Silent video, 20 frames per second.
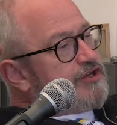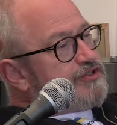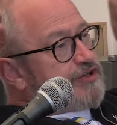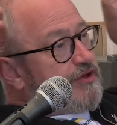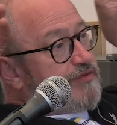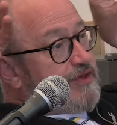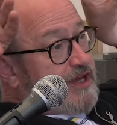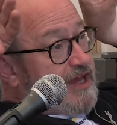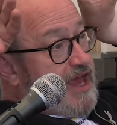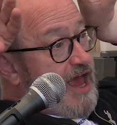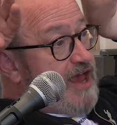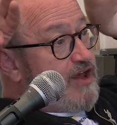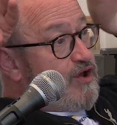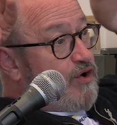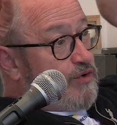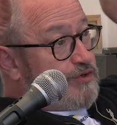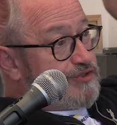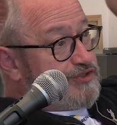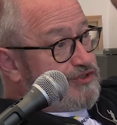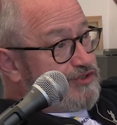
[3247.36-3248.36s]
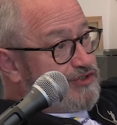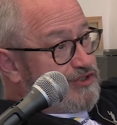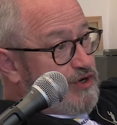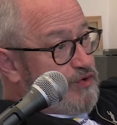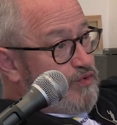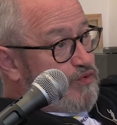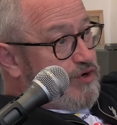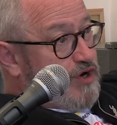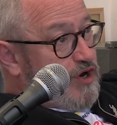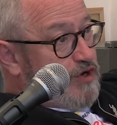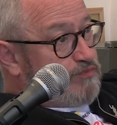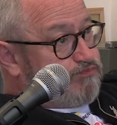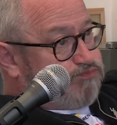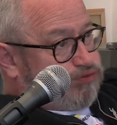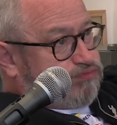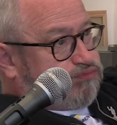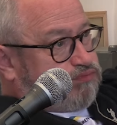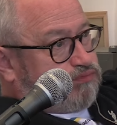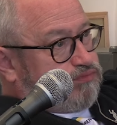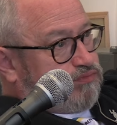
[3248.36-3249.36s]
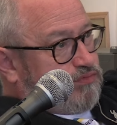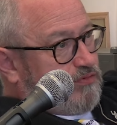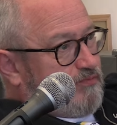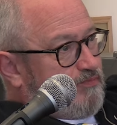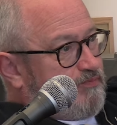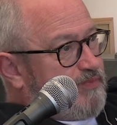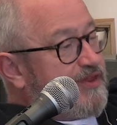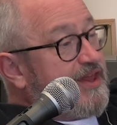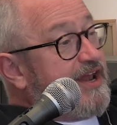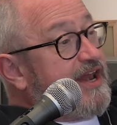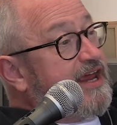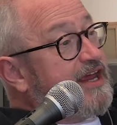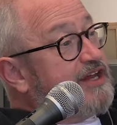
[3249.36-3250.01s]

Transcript: So the chaos still goes but then